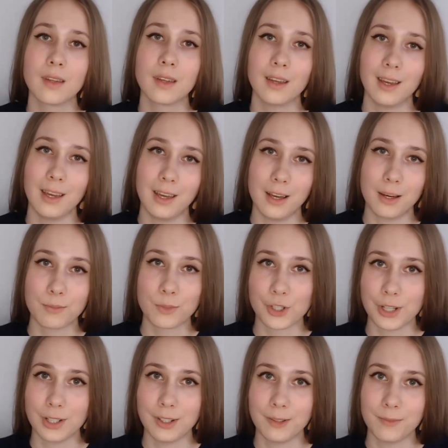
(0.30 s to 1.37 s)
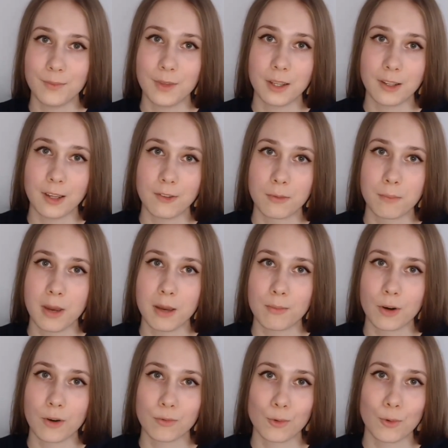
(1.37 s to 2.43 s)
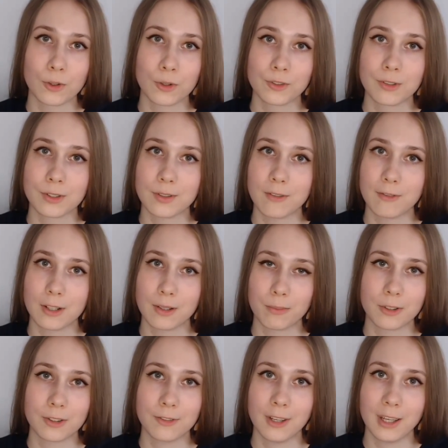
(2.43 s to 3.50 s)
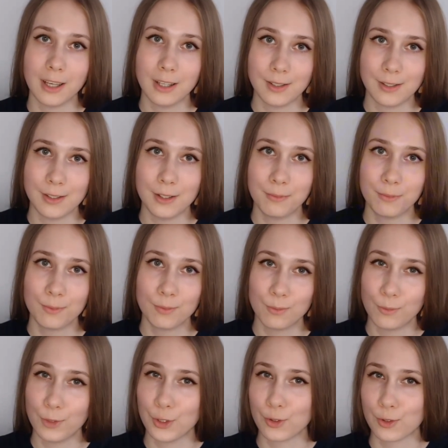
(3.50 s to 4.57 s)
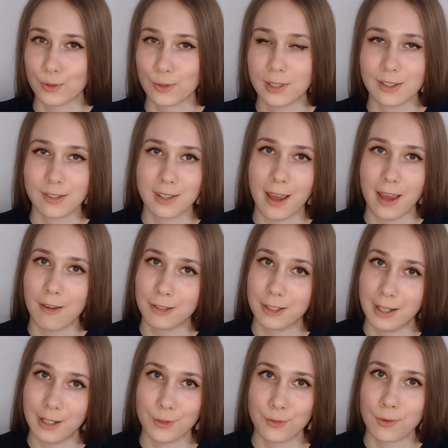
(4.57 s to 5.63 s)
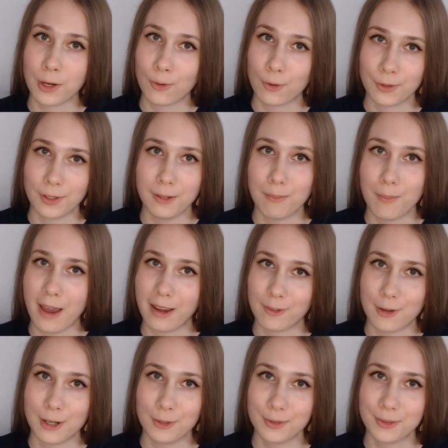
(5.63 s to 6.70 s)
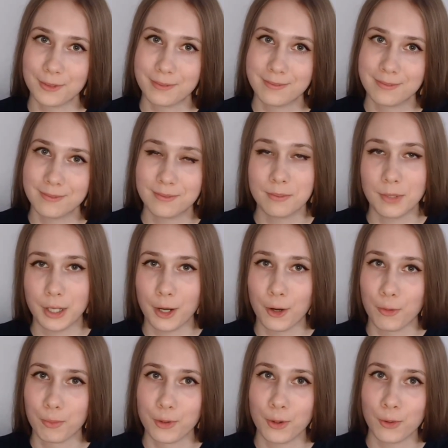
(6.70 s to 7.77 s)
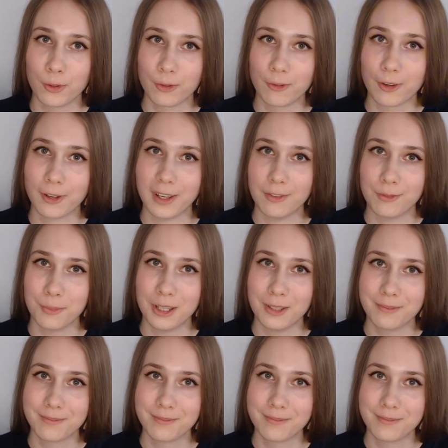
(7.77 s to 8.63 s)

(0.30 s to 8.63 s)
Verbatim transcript: Hey, I'm Jenny, another member of Qdrant Developer Advocates team, which also doesn't have a nice recording background, but I hope you will forgive me.